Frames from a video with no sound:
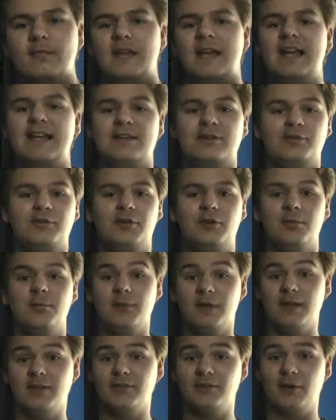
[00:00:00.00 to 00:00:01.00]
Hey
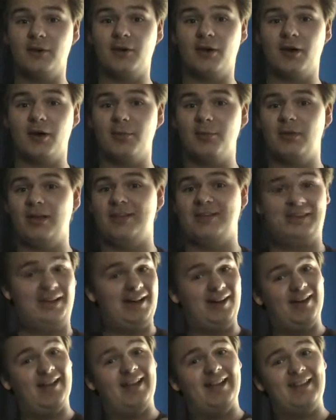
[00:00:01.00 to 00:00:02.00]
YouTube, Zero Gear Plus
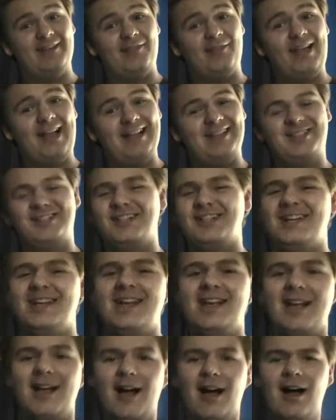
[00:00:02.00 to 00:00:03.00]
here, in the flesh.
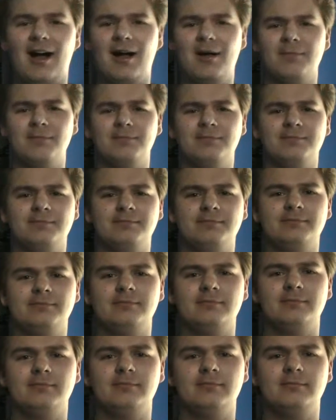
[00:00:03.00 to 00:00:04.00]
Um,
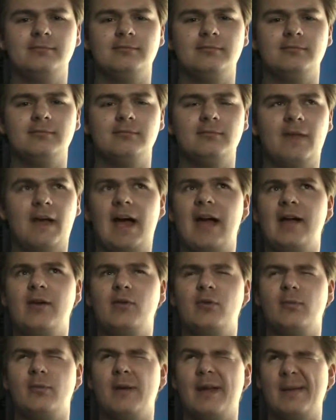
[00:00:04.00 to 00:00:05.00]
I
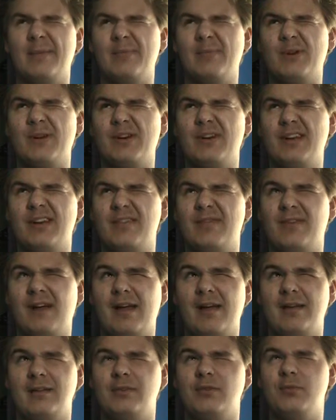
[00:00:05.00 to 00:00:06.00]
remember, if
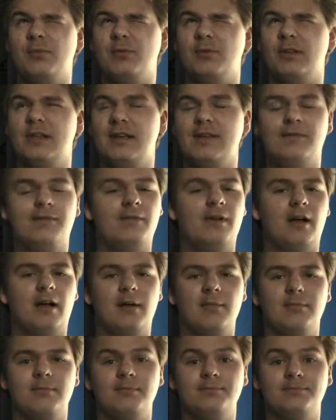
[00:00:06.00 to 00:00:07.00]
I do believe,
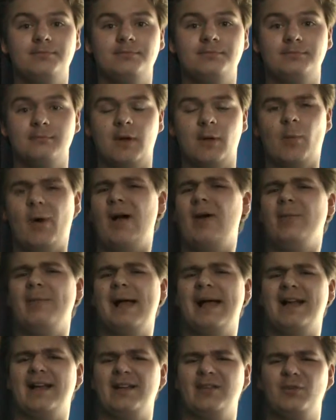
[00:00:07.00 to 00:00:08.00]
um, a while
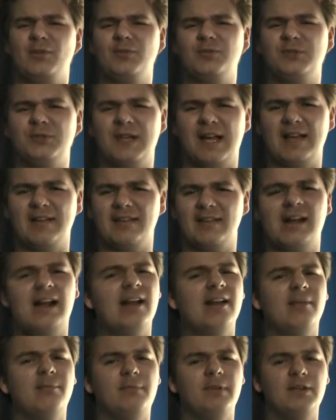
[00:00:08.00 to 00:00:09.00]
back I told you guys that
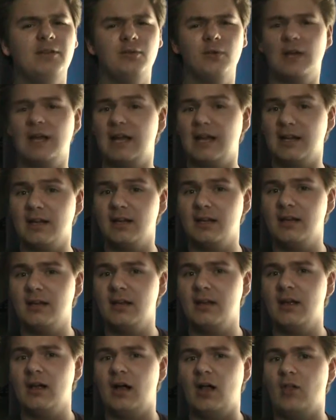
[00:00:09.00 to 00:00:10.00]
I'd be doing,
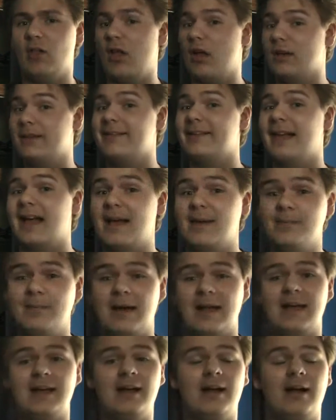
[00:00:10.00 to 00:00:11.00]
alongside
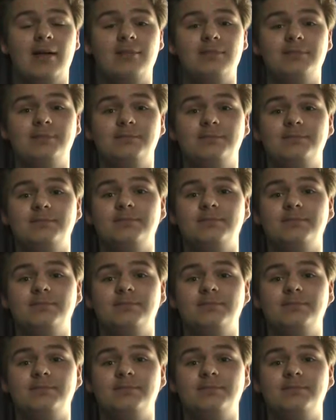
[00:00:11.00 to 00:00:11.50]
my, um,